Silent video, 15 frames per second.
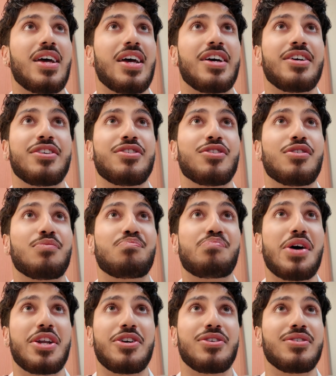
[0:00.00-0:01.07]
and a
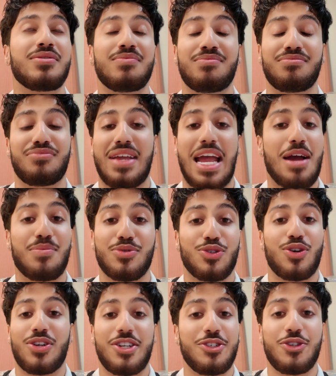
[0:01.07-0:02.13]
better
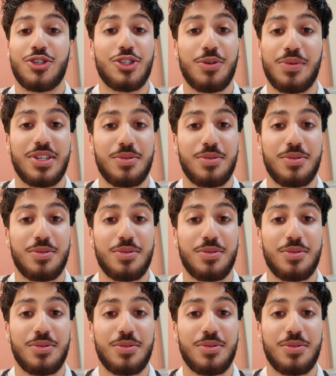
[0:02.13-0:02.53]
Amazon internship